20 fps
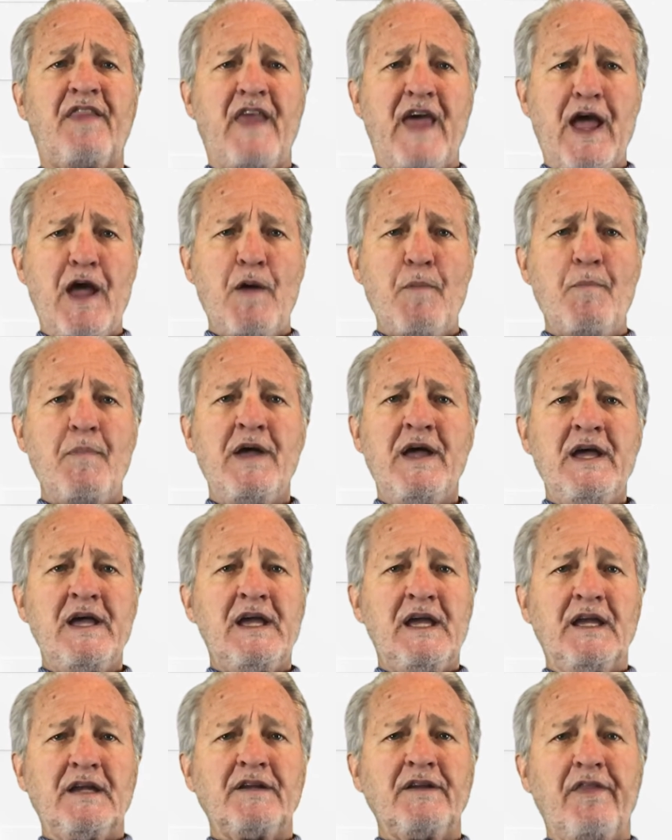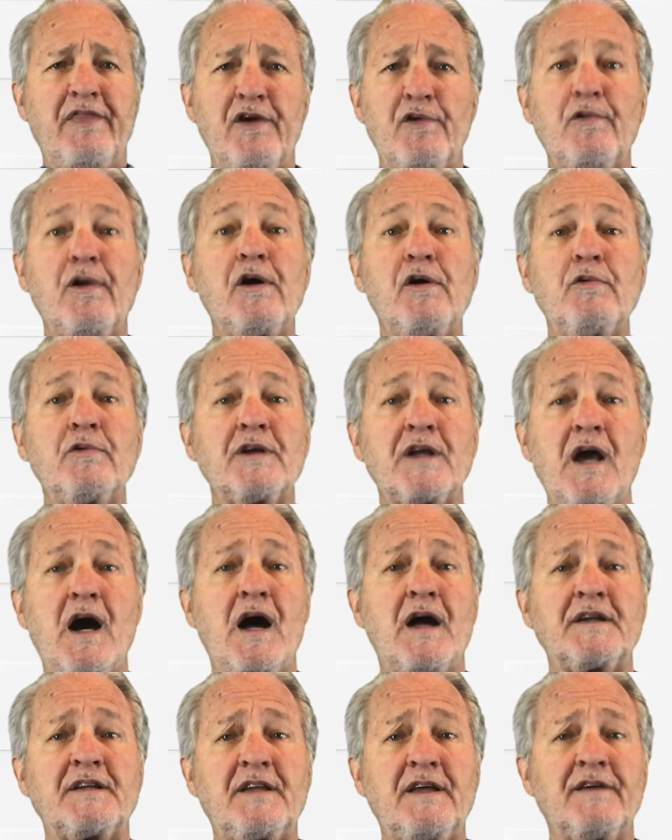them into their own
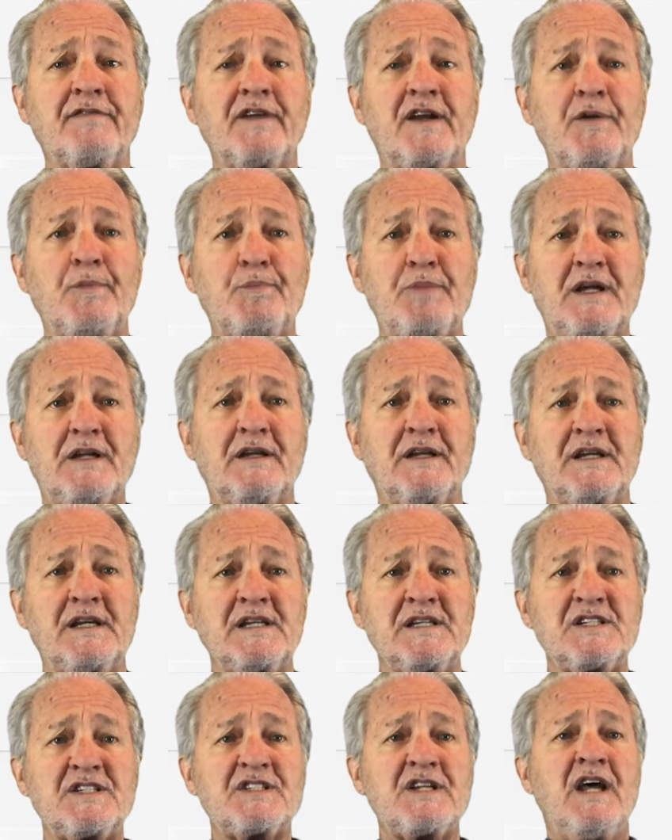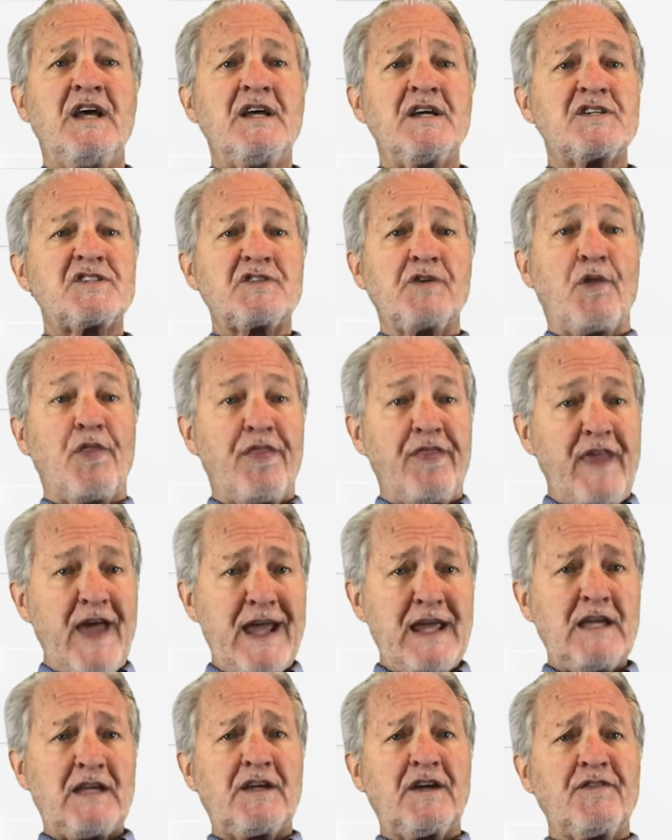God-given abilities so
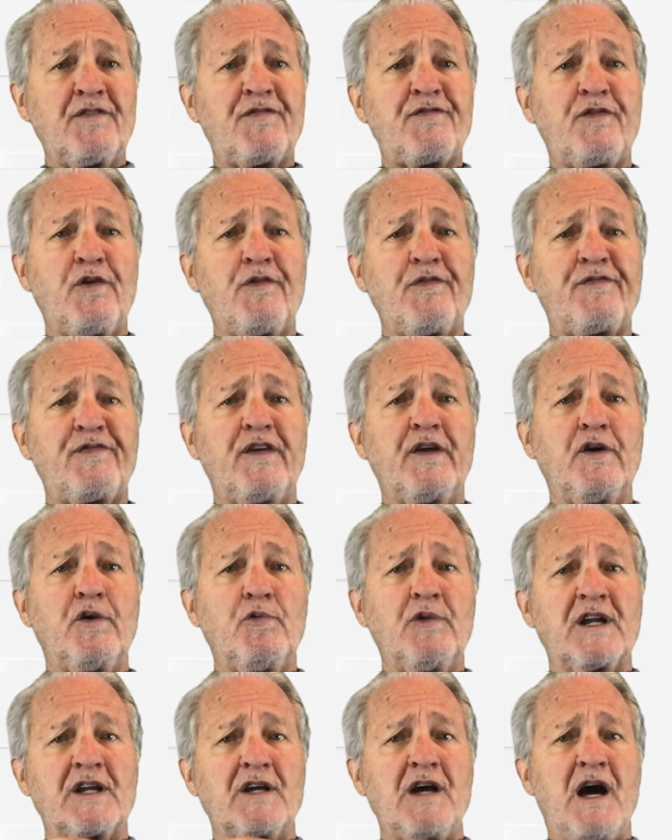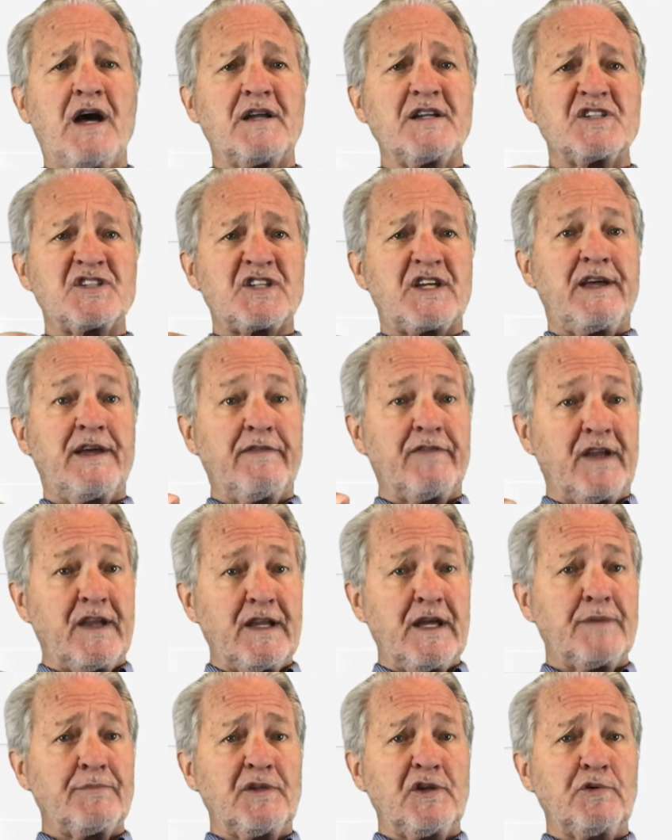they can fulfill what God has
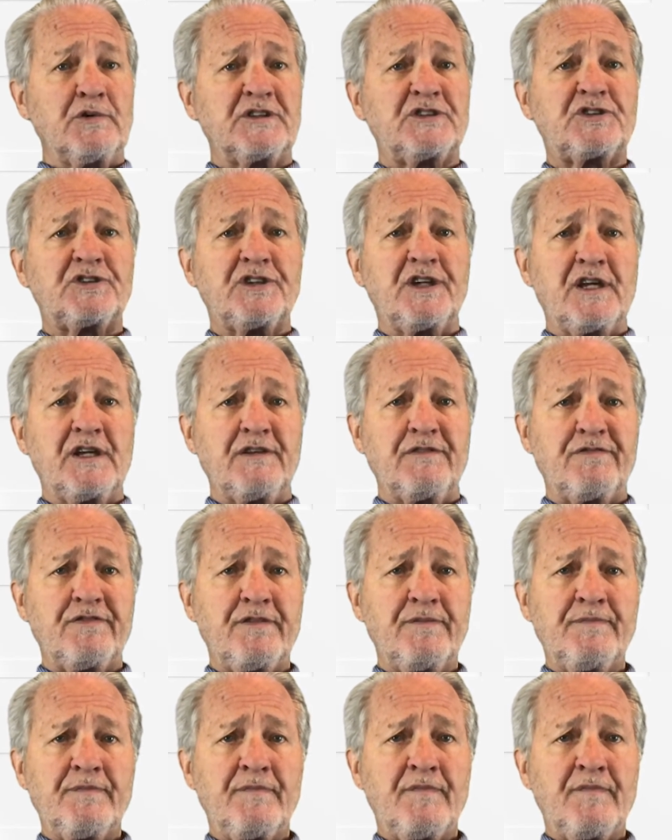given them to achieve.